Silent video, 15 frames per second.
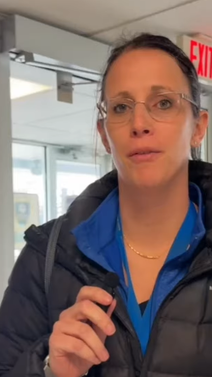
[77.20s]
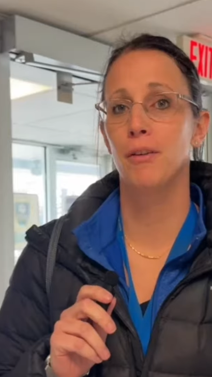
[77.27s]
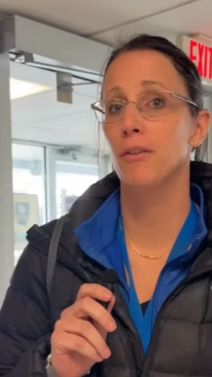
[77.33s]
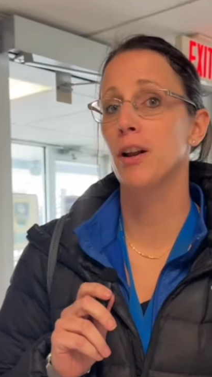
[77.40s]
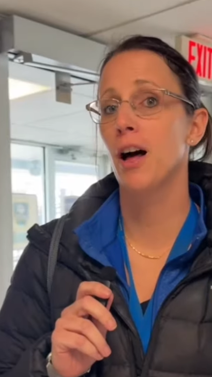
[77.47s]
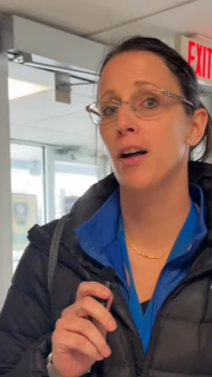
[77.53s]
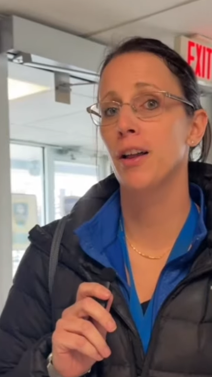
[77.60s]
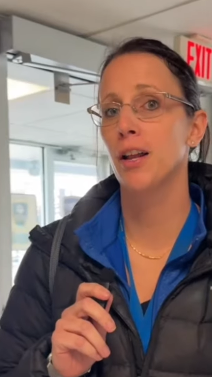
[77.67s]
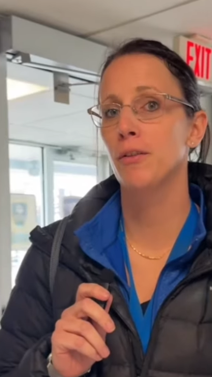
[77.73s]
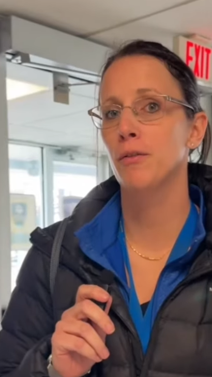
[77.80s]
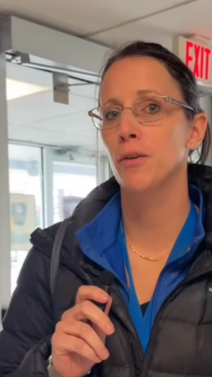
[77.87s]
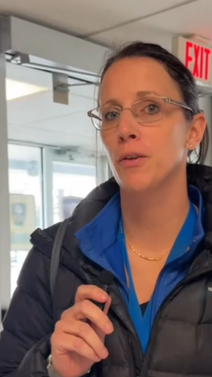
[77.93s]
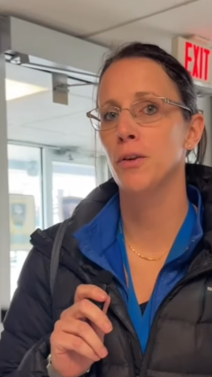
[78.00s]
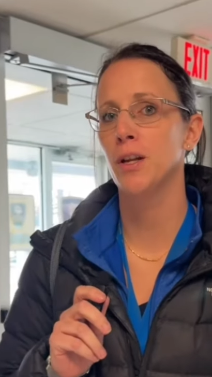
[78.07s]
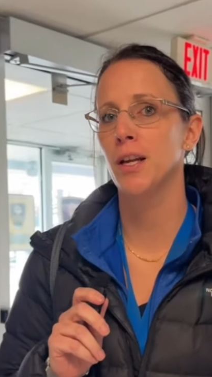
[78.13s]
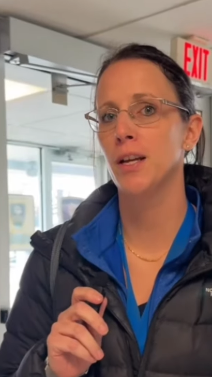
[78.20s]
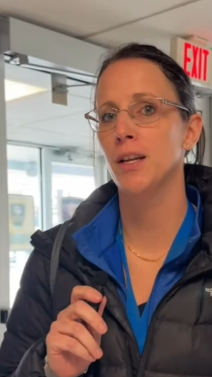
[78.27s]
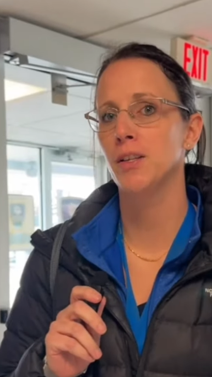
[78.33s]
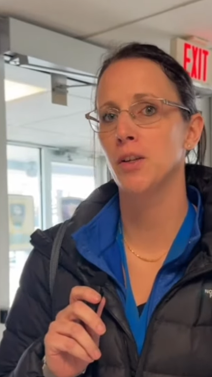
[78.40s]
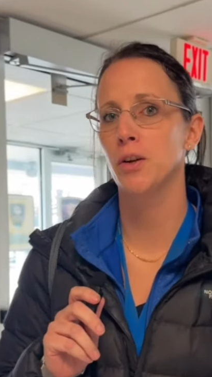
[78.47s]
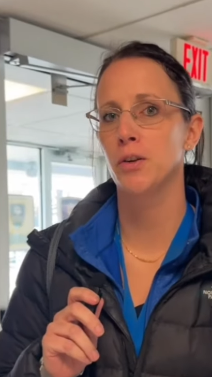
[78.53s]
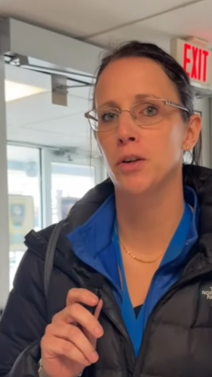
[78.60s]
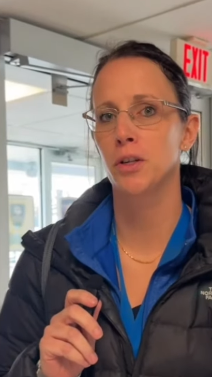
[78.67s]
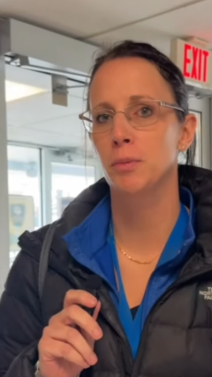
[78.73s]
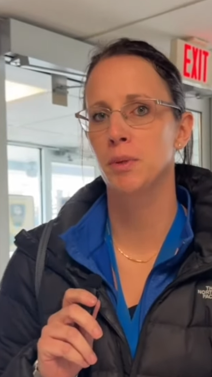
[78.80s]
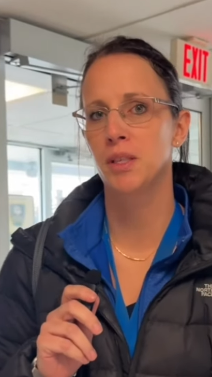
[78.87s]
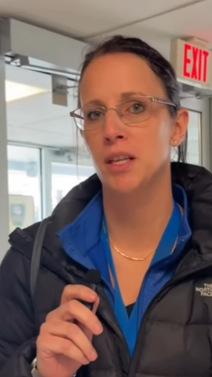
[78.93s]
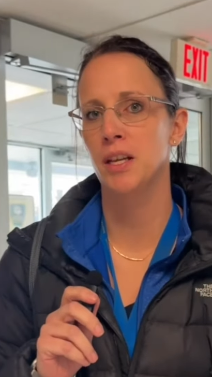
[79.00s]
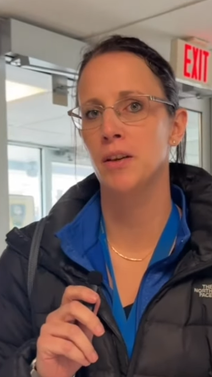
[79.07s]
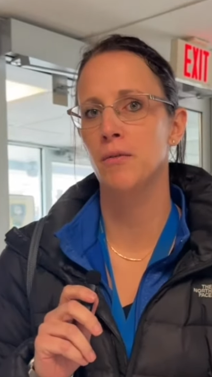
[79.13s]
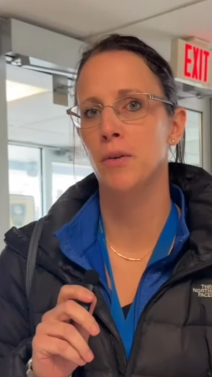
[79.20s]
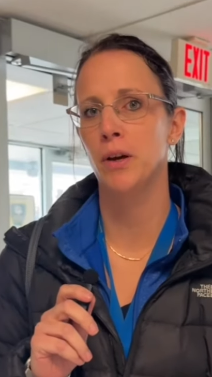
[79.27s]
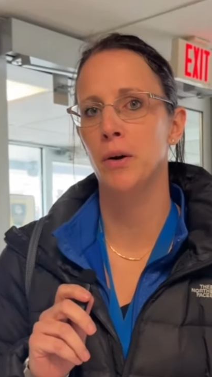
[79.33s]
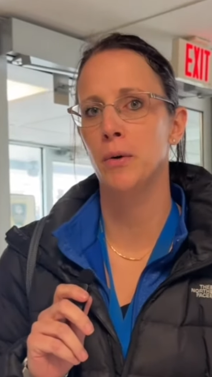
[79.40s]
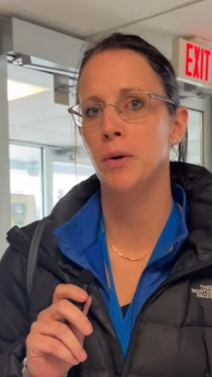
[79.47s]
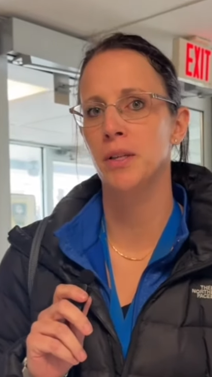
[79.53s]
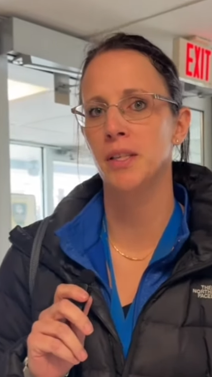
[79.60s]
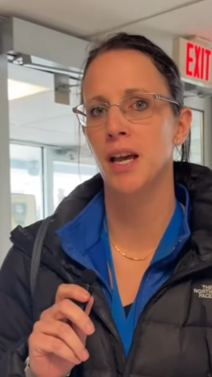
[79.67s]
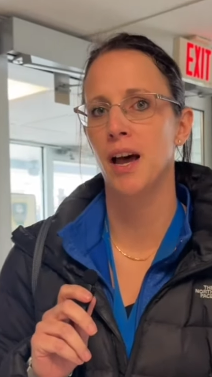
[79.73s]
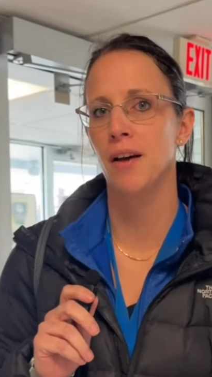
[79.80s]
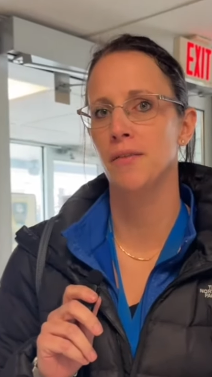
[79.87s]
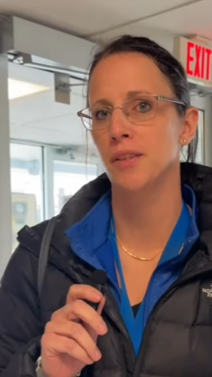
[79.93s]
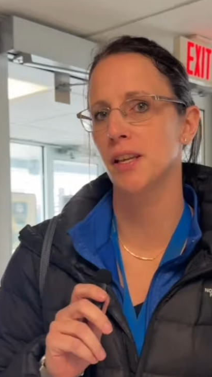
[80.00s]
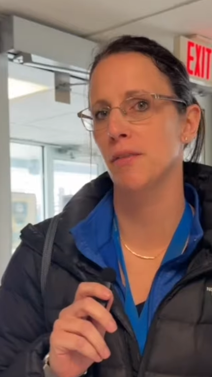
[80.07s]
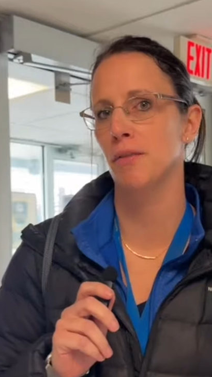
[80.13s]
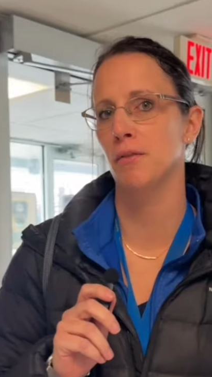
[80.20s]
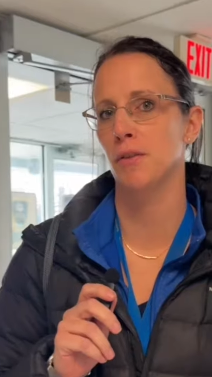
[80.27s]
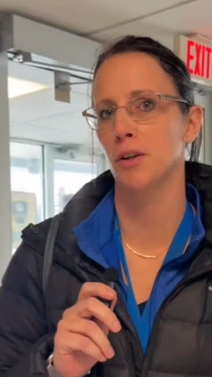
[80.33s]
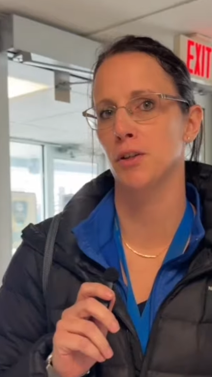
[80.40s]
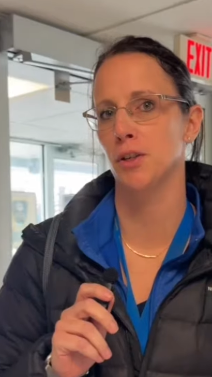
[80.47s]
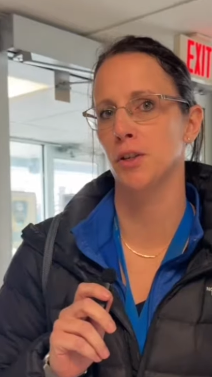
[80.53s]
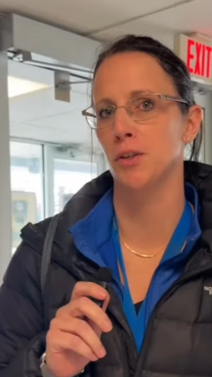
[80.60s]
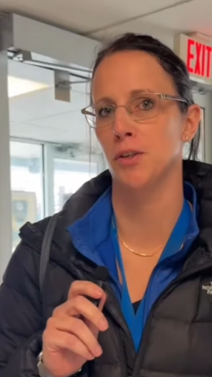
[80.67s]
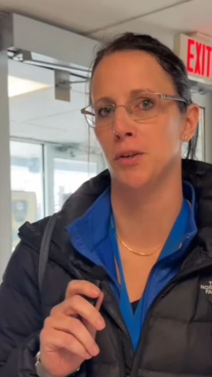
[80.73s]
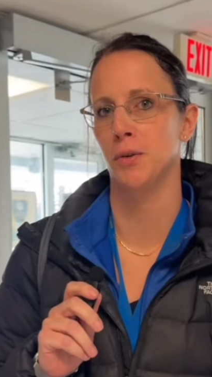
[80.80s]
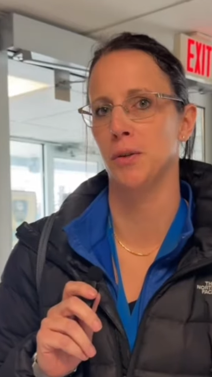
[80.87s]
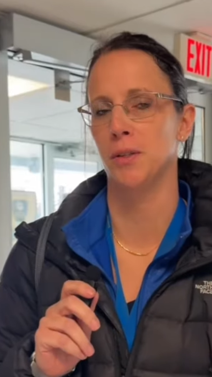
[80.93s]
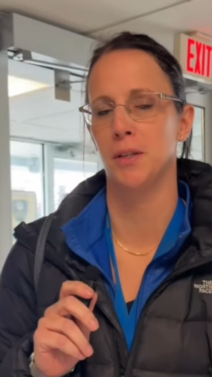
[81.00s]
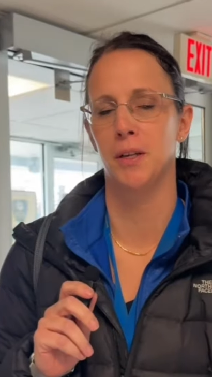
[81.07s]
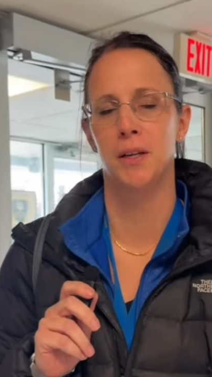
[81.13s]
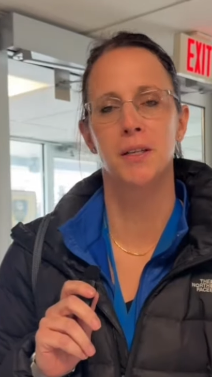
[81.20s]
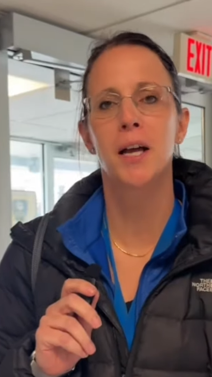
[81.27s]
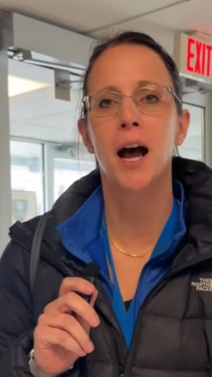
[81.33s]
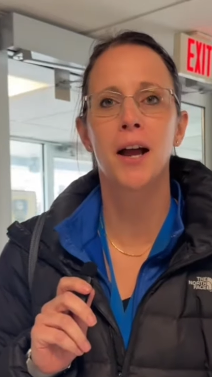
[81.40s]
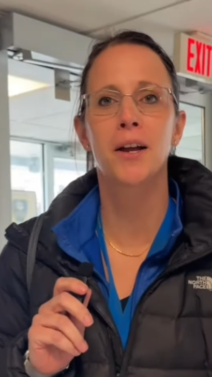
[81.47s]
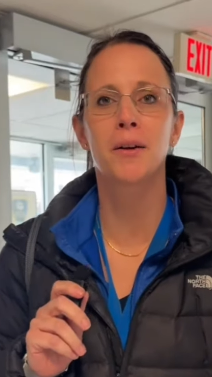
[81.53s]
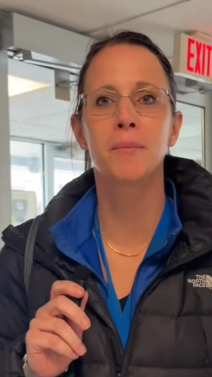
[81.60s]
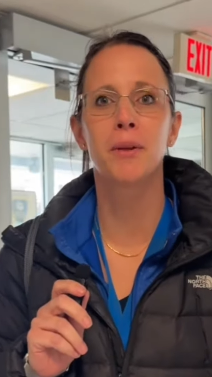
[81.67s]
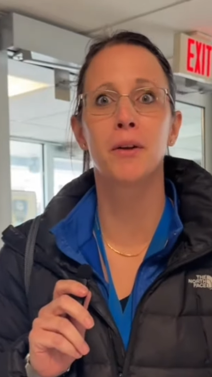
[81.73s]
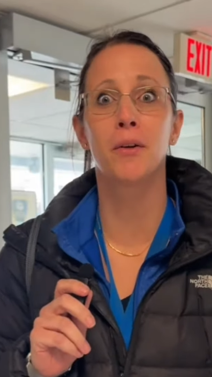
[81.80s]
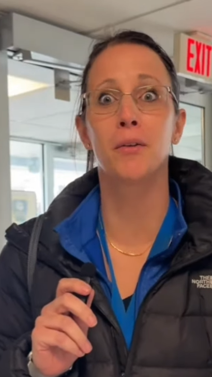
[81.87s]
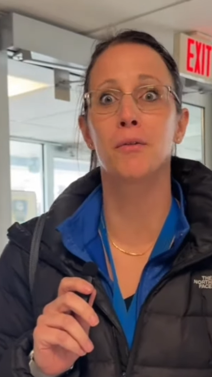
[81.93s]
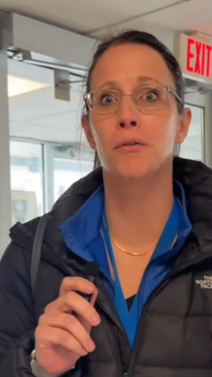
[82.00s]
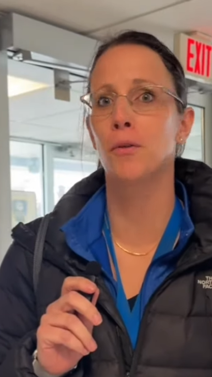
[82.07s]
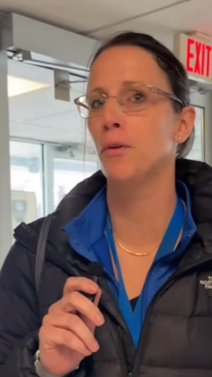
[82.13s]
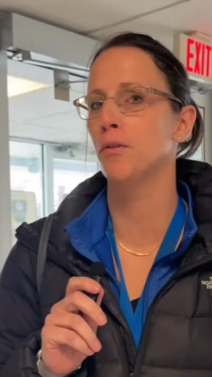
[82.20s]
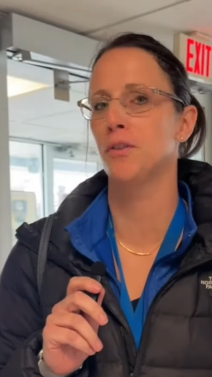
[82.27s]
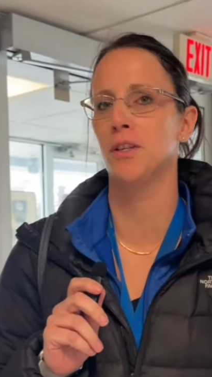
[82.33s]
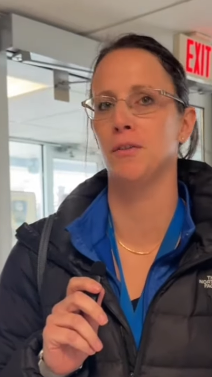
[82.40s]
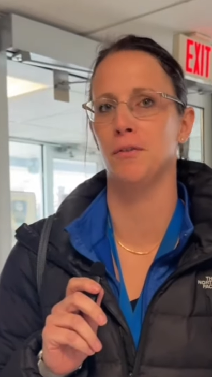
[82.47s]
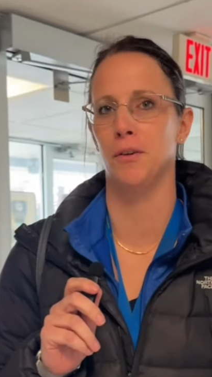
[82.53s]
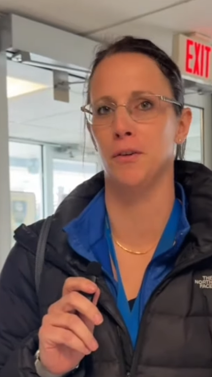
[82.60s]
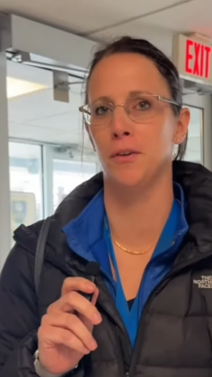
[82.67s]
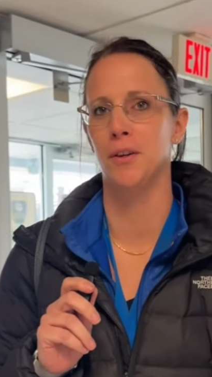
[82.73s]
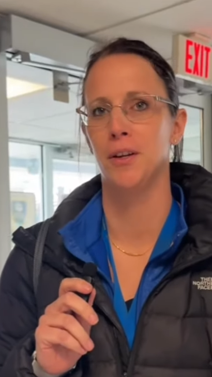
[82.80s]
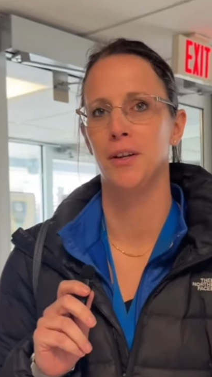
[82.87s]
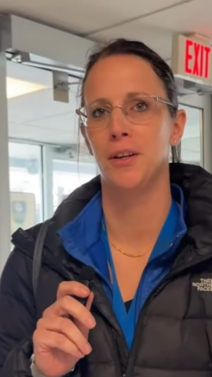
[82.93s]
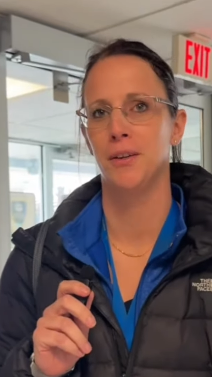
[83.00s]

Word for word: My favorite holiday food is on Christmas Eve, we always have seven fishes. So it's an entire meal full of seafood.